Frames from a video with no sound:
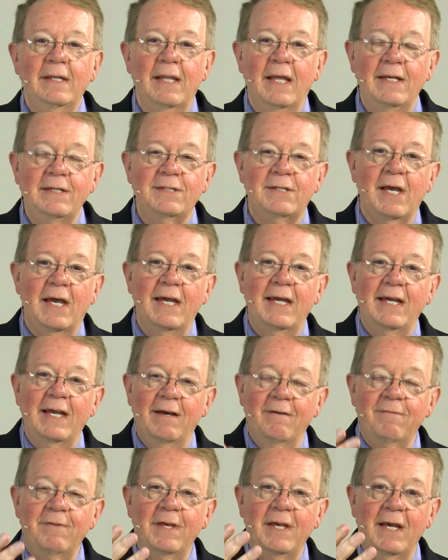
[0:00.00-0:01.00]
They say
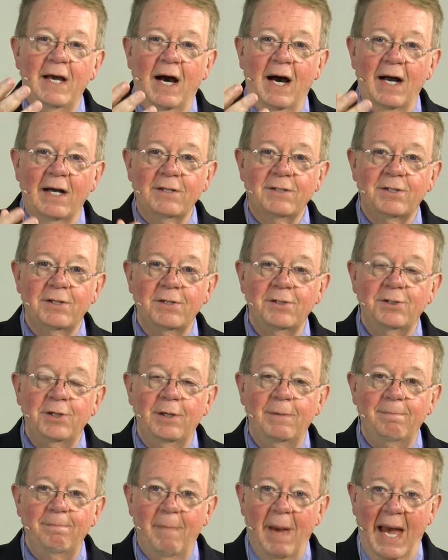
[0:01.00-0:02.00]
if the
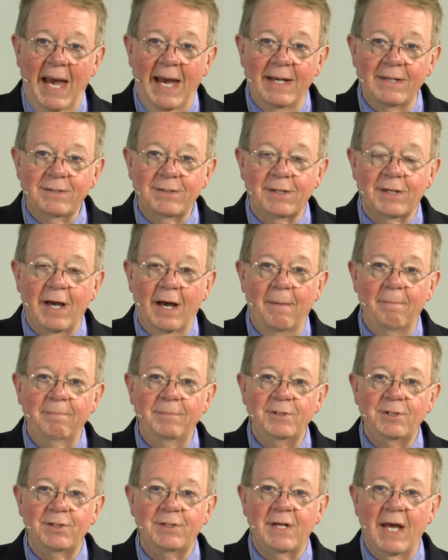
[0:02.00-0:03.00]
oxygen mask
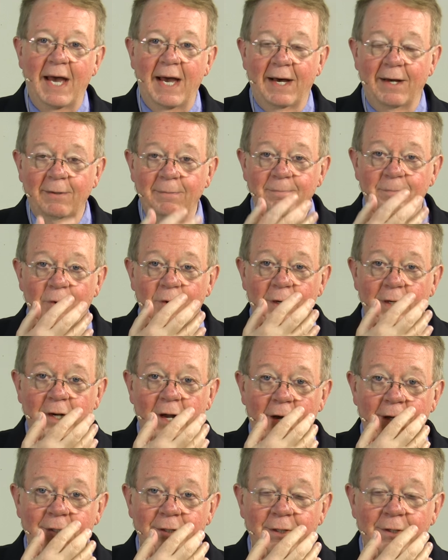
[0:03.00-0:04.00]
comes down, put it
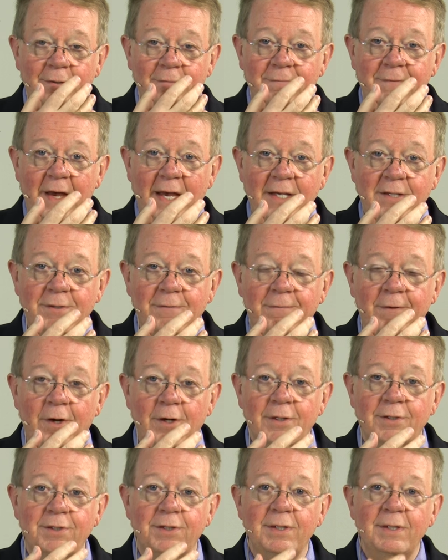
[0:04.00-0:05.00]
on your face
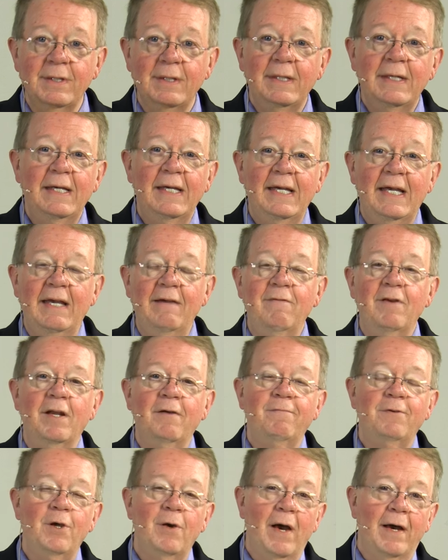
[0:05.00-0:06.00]
first, even
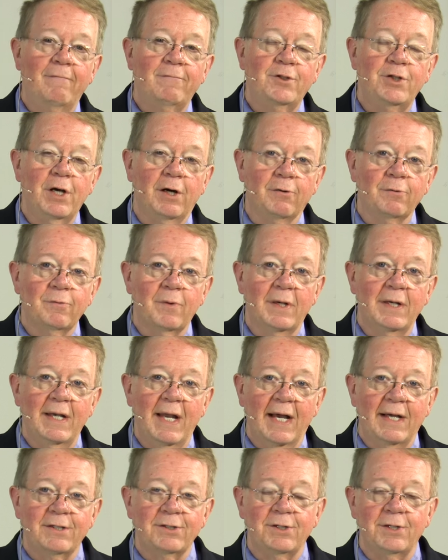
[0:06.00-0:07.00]
if you have children
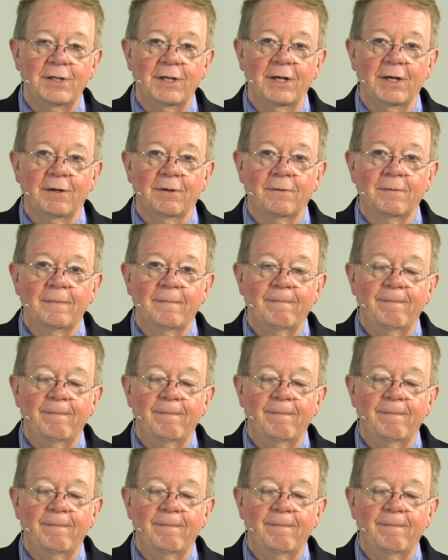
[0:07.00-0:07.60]
next to you.